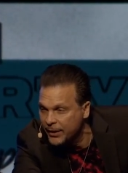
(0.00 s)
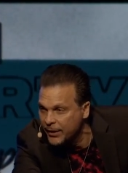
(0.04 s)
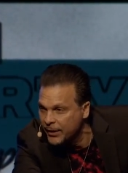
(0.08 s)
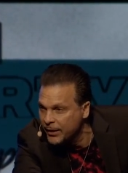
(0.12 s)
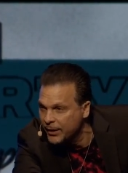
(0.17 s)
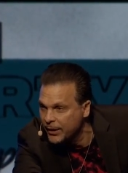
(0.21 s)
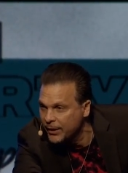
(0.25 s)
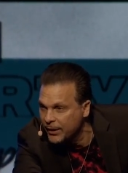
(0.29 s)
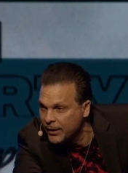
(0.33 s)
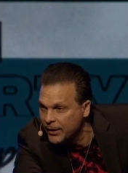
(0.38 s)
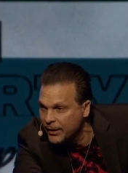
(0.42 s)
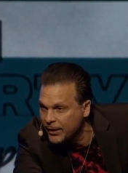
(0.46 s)

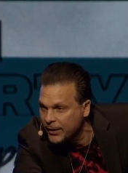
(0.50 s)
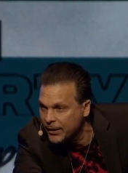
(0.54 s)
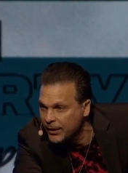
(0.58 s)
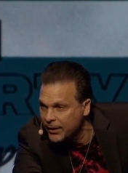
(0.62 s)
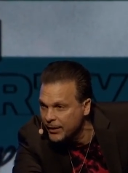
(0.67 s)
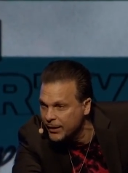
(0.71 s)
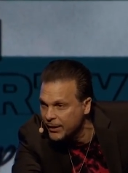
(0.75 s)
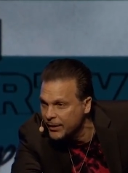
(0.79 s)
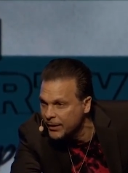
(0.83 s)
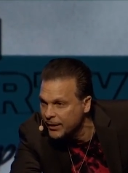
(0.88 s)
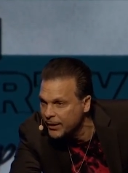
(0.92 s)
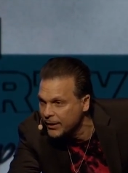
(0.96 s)

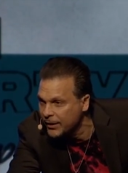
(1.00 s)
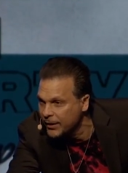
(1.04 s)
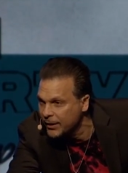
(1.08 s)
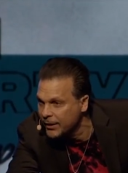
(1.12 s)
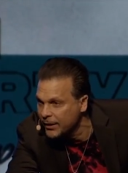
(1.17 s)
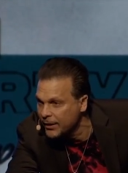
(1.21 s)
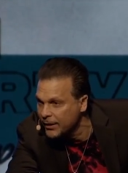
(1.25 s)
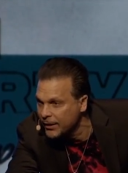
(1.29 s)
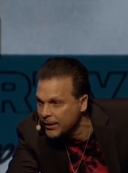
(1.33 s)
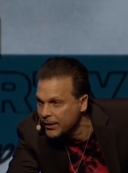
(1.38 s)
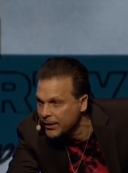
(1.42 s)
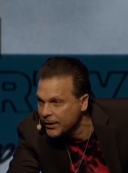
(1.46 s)

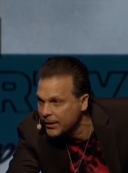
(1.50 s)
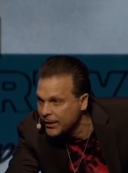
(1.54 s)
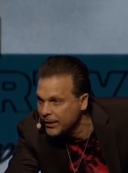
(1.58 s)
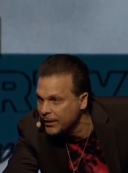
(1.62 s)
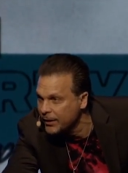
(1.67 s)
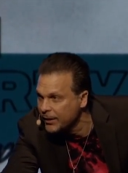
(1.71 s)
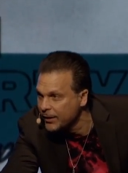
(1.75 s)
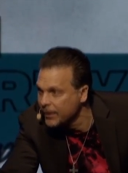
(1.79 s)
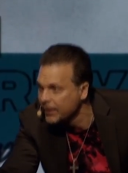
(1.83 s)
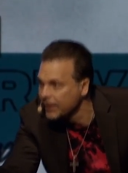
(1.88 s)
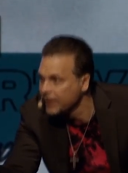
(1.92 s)
Nobody speaks.